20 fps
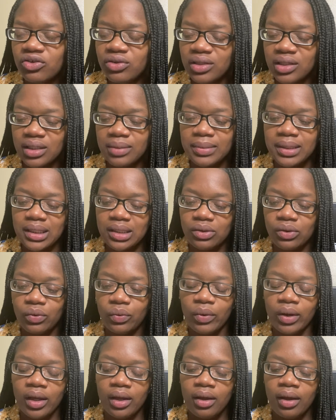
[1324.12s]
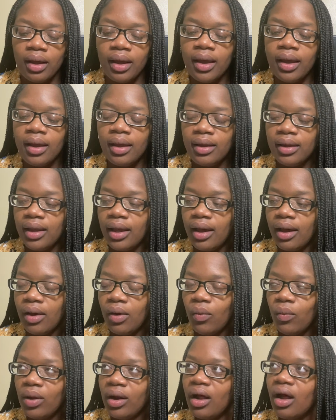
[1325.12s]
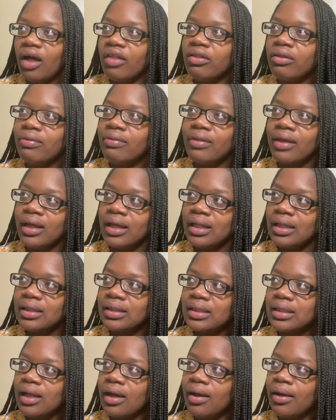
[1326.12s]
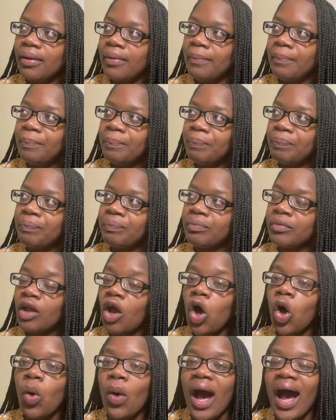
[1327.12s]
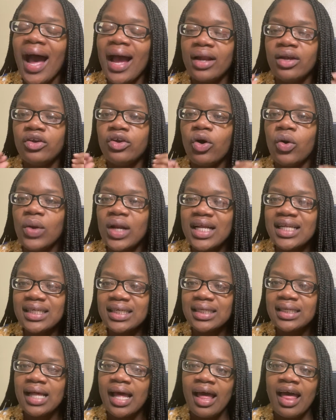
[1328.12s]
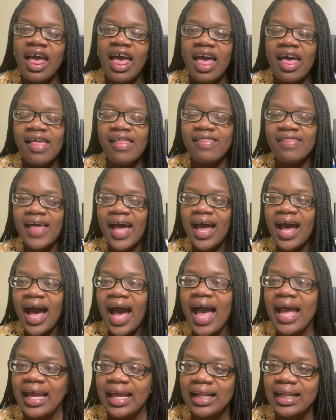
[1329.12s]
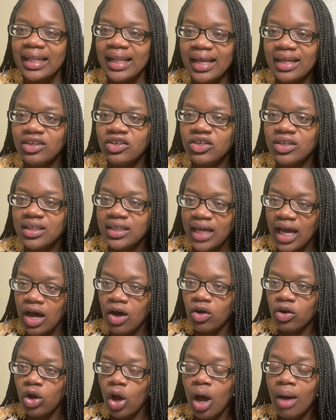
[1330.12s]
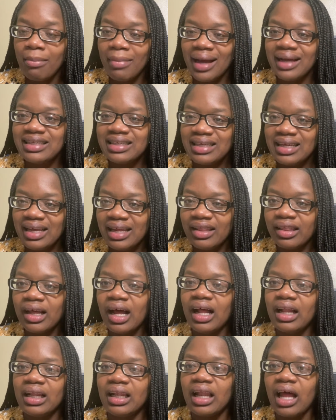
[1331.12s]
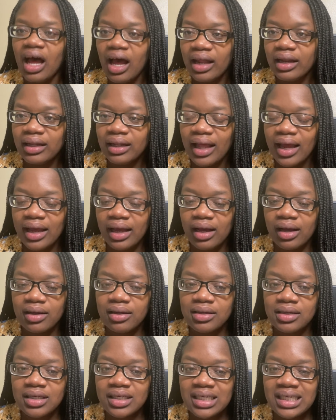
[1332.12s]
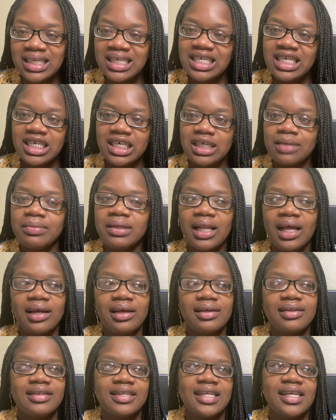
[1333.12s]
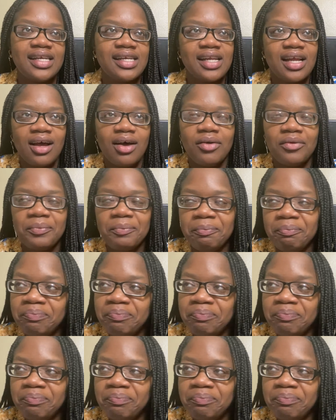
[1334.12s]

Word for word: to them. So yeah, what other things? Um, oh, I noticed that I clench down on my teeth a lot. Like, I'll be like sitting down,